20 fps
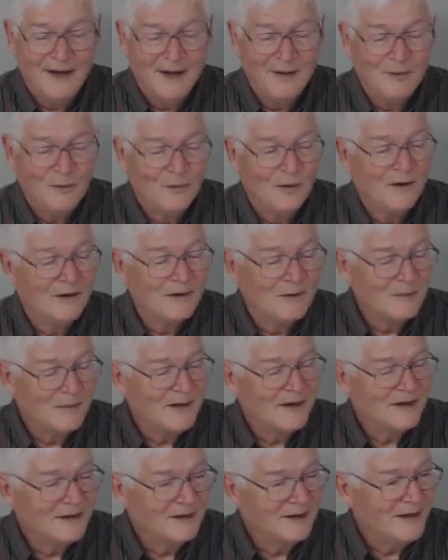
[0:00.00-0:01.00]
I want to
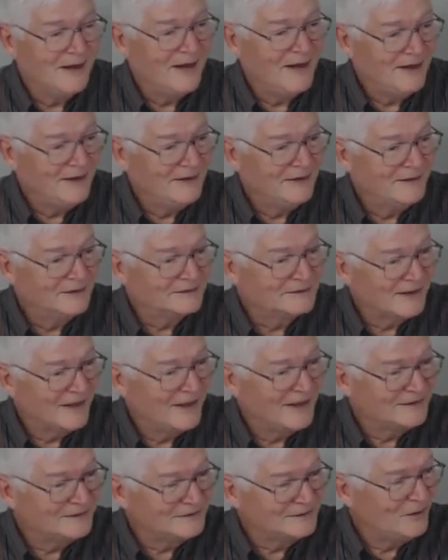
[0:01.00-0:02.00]
make an A in this
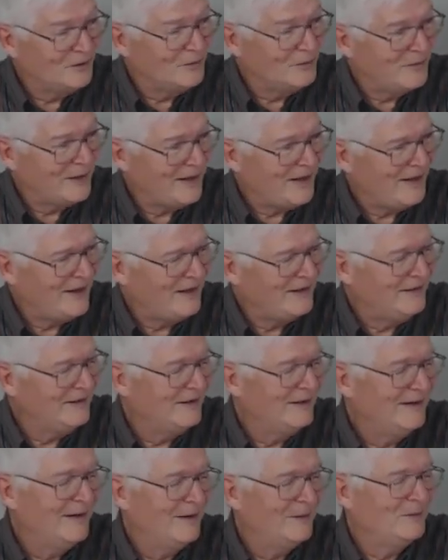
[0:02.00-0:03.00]
class so bad.
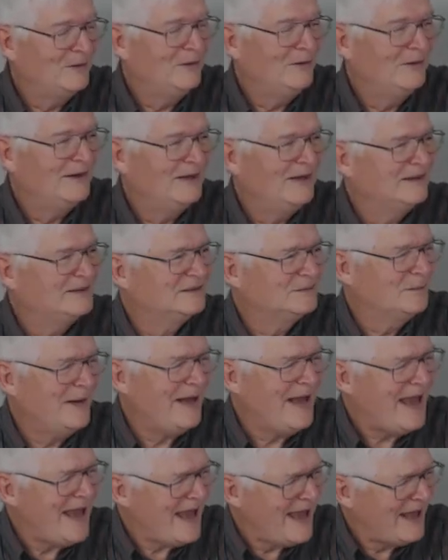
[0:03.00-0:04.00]
I'm going, it's
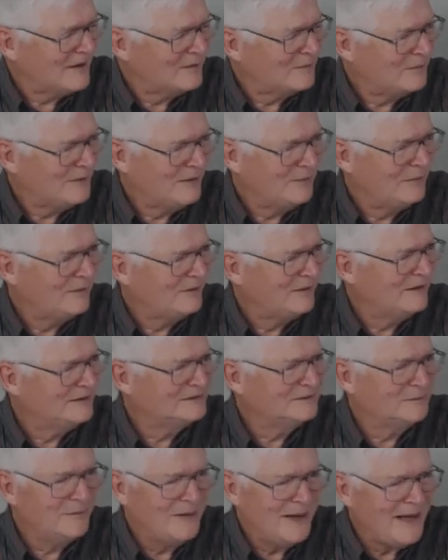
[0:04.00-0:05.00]
math, people.
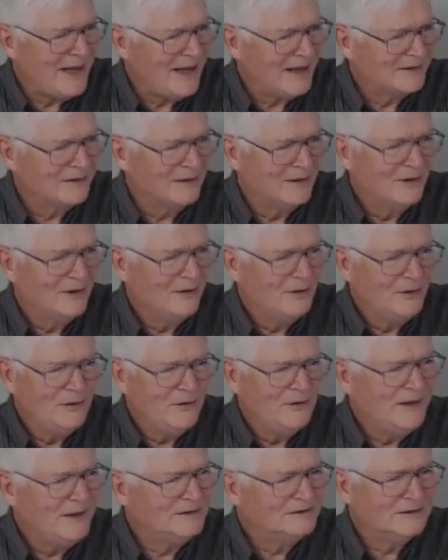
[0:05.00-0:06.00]
It's math.
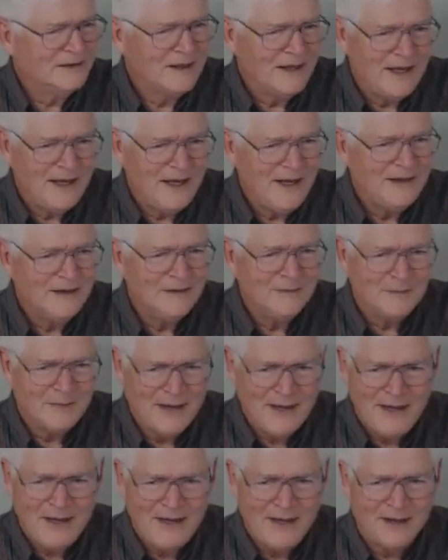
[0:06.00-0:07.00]
Who needs an A in
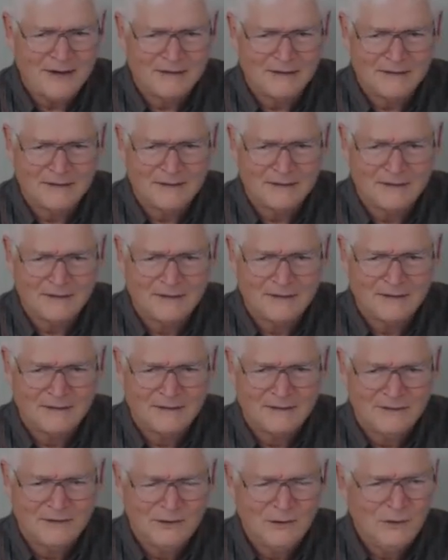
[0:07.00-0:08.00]
math?
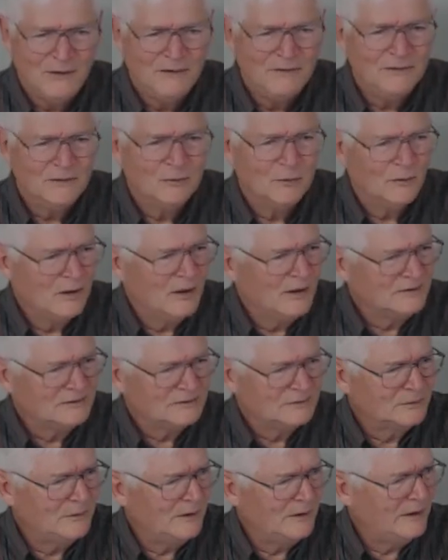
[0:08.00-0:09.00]
Who even
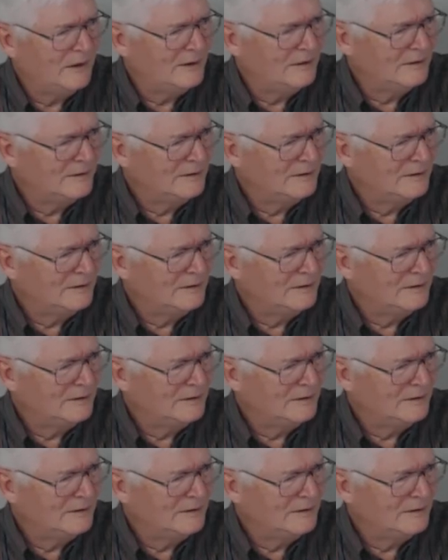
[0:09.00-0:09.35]
wants one?